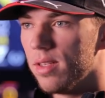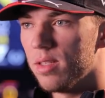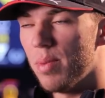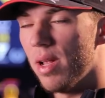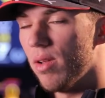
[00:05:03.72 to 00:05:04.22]

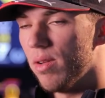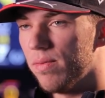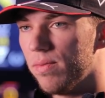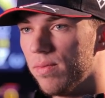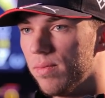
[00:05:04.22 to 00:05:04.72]
spent a lot of
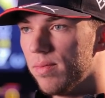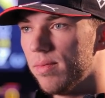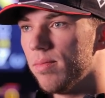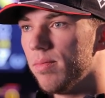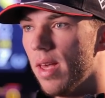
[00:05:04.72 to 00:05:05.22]

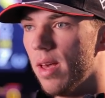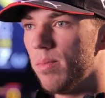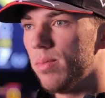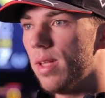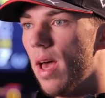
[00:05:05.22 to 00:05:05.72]

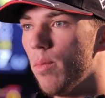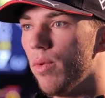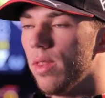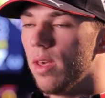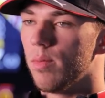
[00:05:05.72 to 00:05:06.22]
time
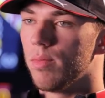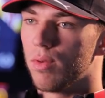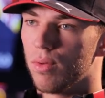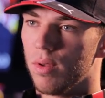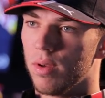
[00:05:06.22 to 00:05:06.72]
with him
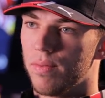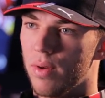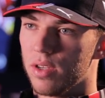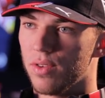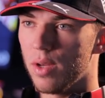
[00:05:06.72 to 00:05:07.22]
through the
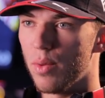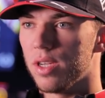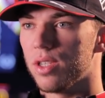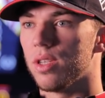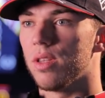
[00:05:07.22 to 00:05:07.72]
French
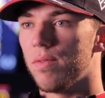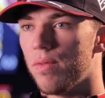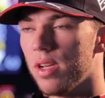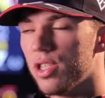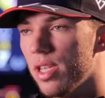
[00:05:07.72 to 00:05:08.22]
Federation, the
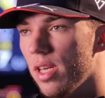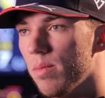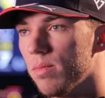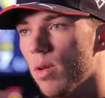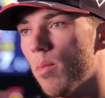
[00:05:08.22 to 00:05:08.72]
French
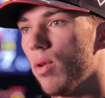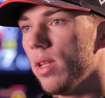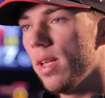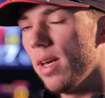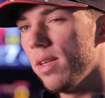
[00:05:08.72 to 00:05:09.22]
team, some
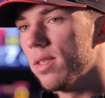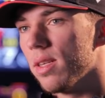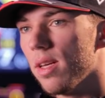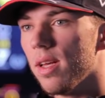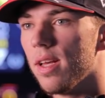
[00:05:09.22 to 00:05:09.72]
holidays,
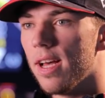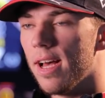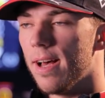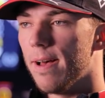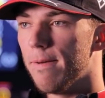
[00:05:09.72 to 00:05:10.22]

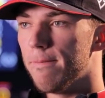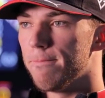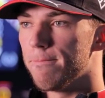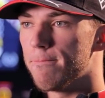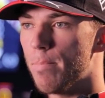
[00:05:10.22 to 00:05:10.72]

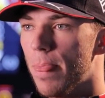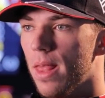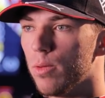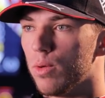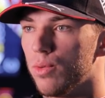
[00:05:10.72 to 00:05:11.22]

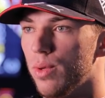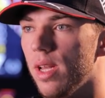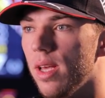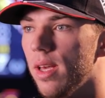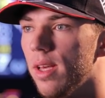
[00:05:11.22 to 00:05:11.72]
and was
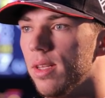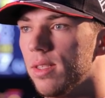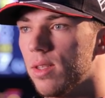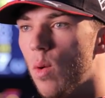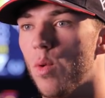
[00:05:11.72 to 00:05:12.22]
really
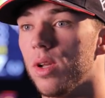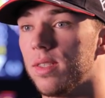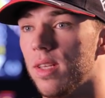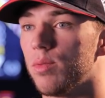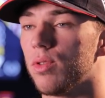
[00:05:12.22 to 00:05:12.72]
someone
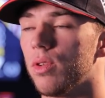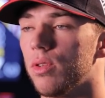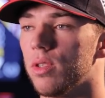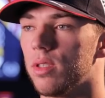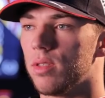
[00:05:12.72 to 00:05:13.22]
exceptional.
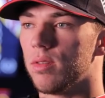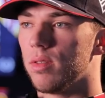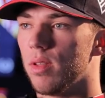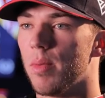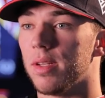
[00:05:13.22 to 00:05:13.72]
Just
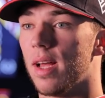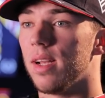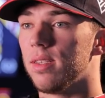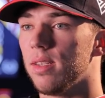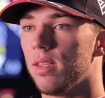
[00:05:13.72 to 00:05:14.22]
the
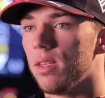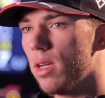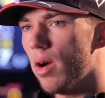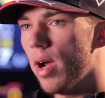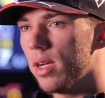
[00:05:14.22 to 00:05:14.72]
mentality, the
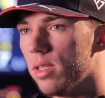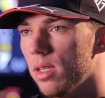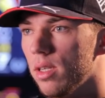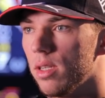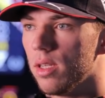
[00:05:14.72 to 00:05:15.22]

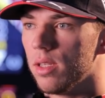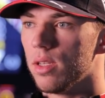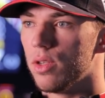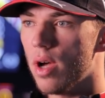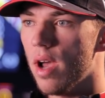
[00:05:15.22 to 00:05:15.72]
character,
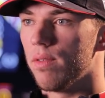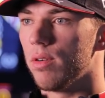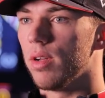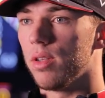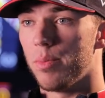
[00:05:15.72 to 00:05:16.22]
the
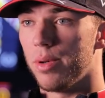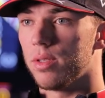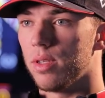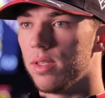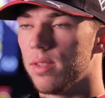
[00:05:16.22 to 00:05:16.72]
driver, and the
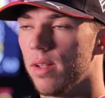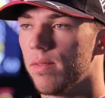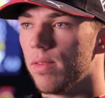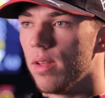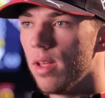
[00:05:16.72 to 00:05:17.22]
person himself,